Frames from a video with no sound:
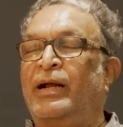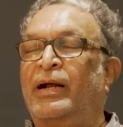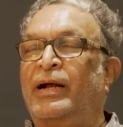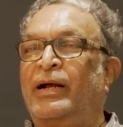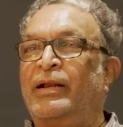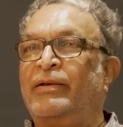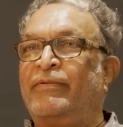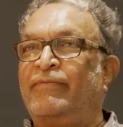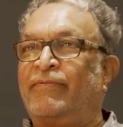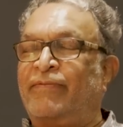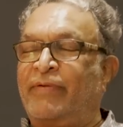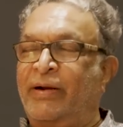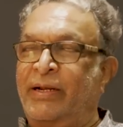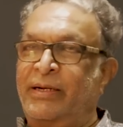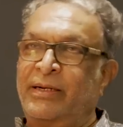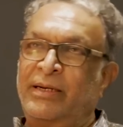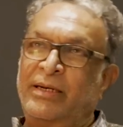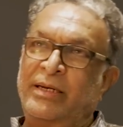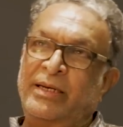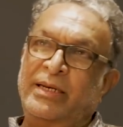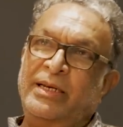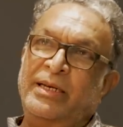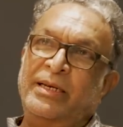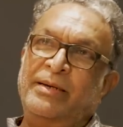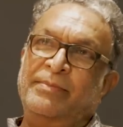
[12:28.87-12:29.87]
And
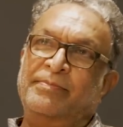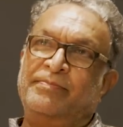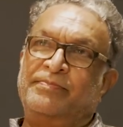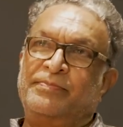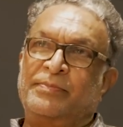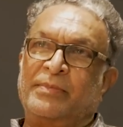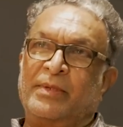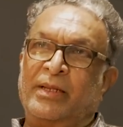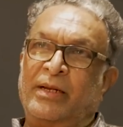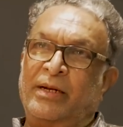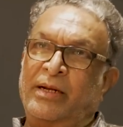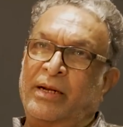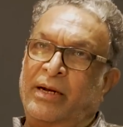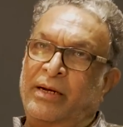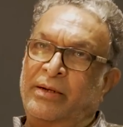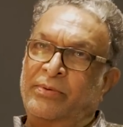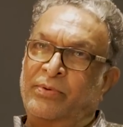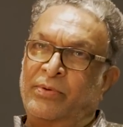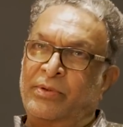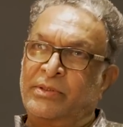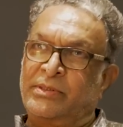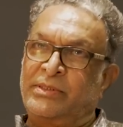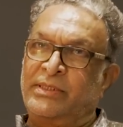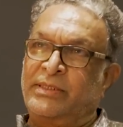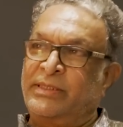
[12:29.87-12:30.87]
finally I
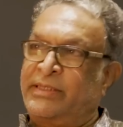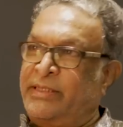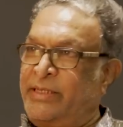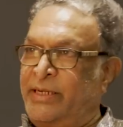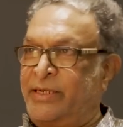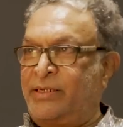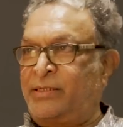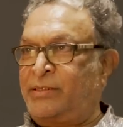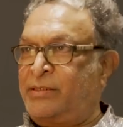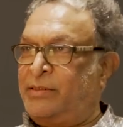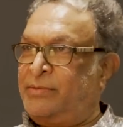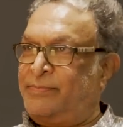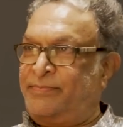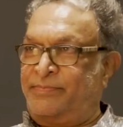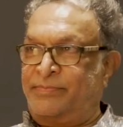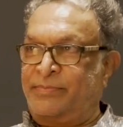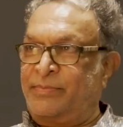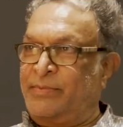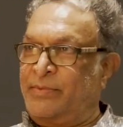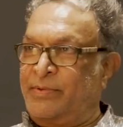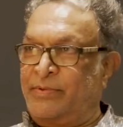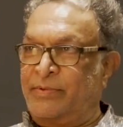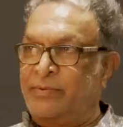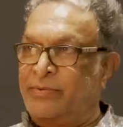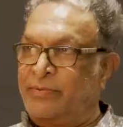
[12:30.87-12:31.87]
was in theatre
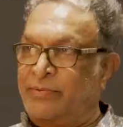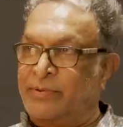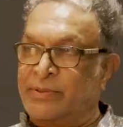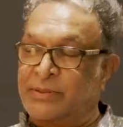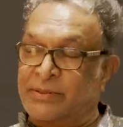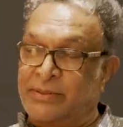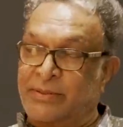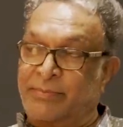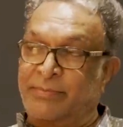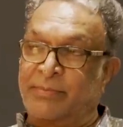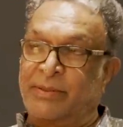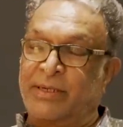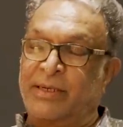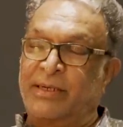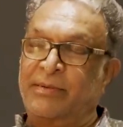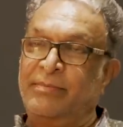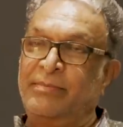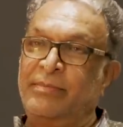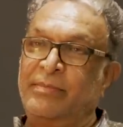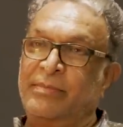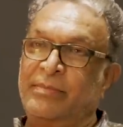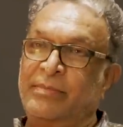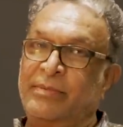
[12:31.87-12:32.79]
for some time.